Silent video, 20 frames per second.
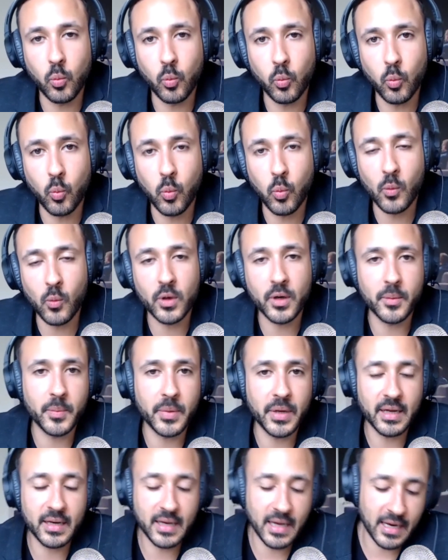what would it
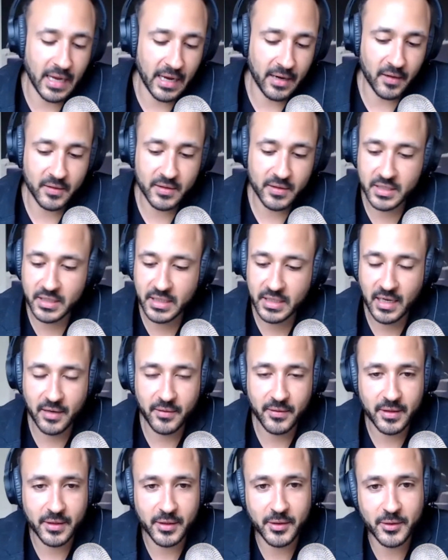be? And I know this is kind
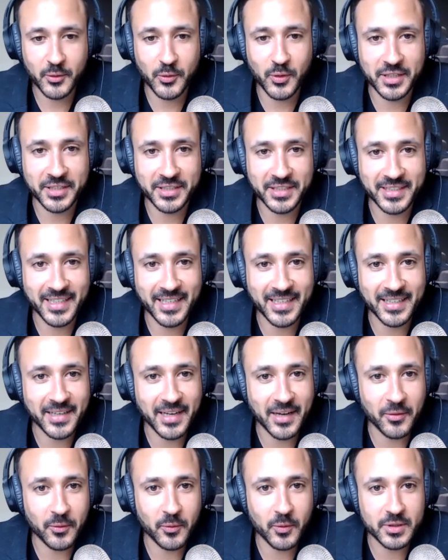of a question that
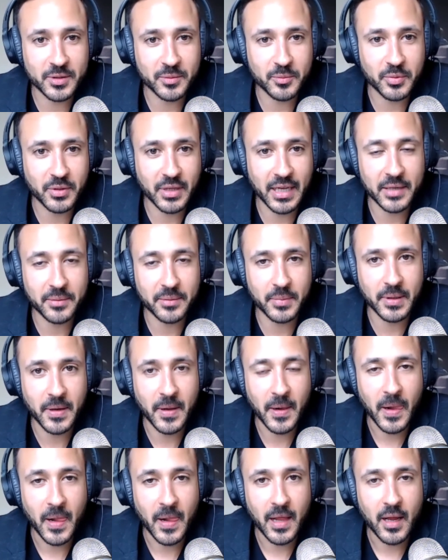wasn't planned, but
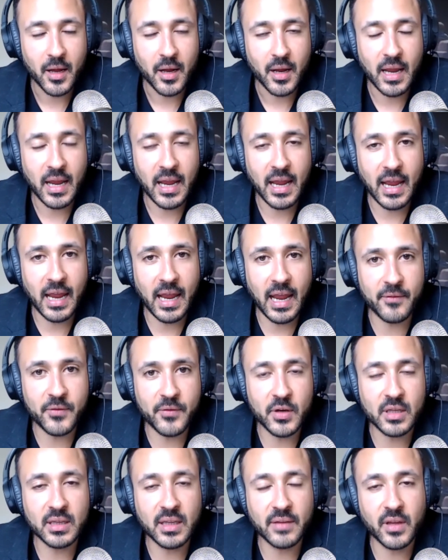if
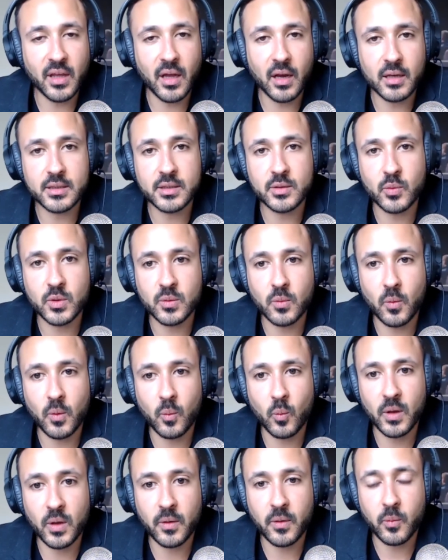you can leave the audience
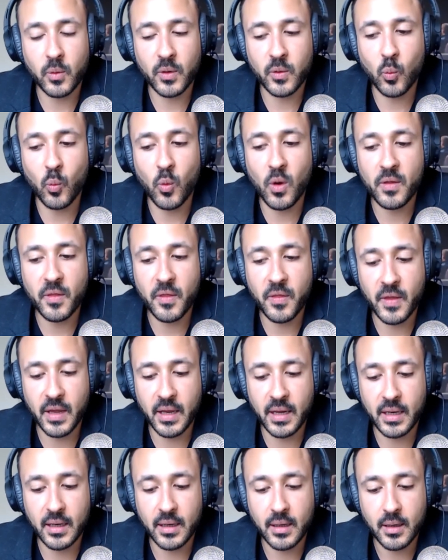with one
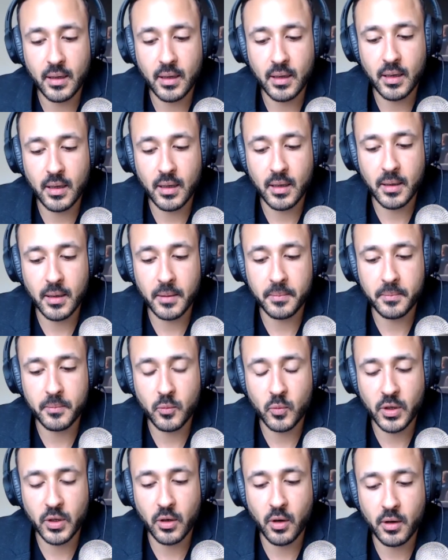thing
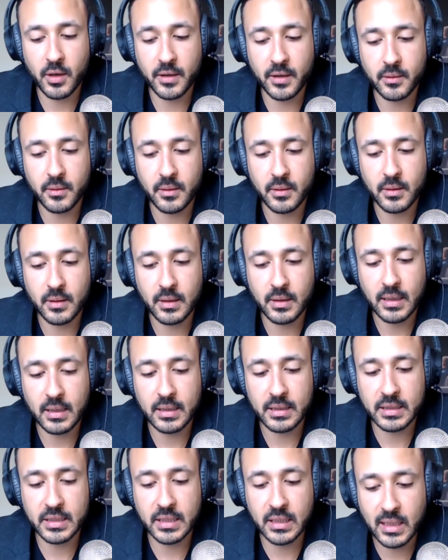regarding
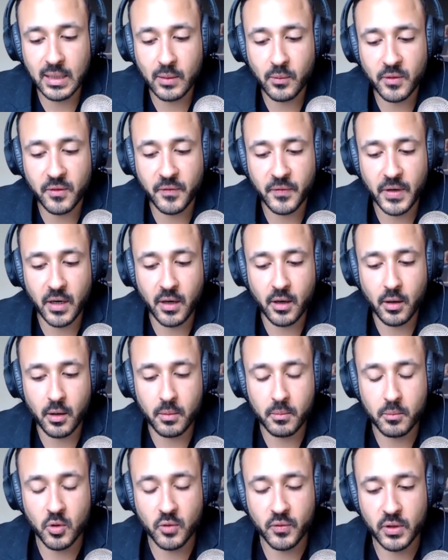dealing with fear,
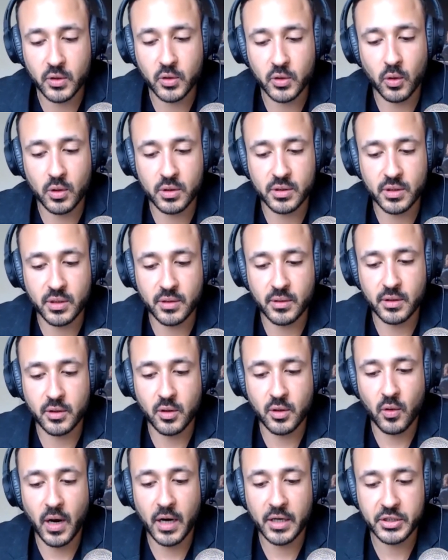moving towards the
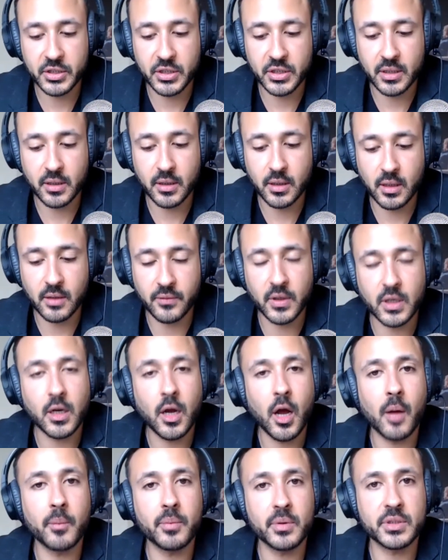direction of
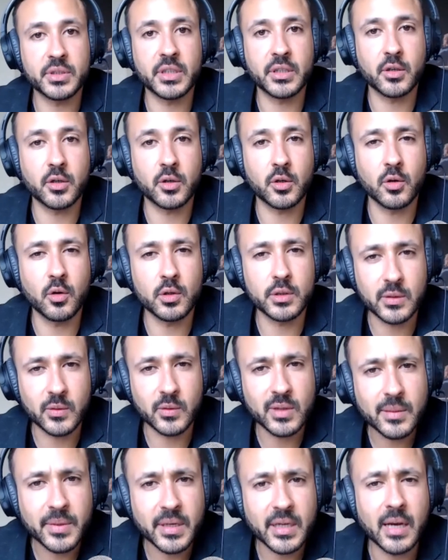accomplishing your goals and
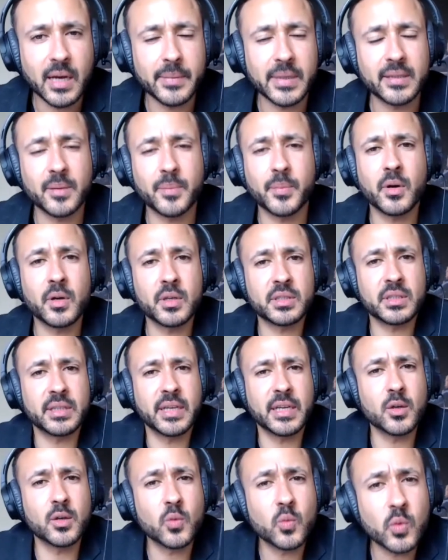really becoming the person
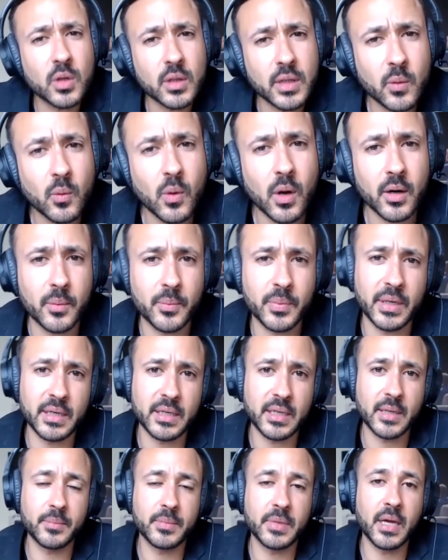that you really want to be
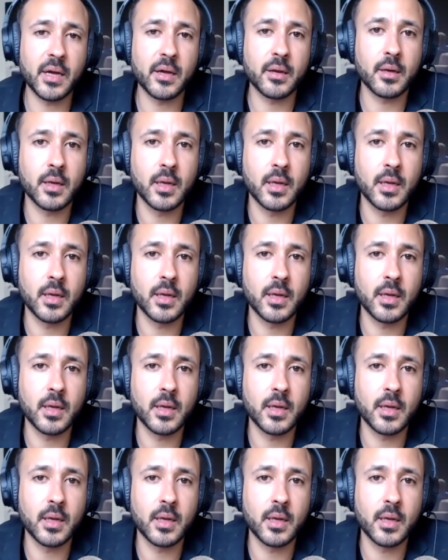deep down,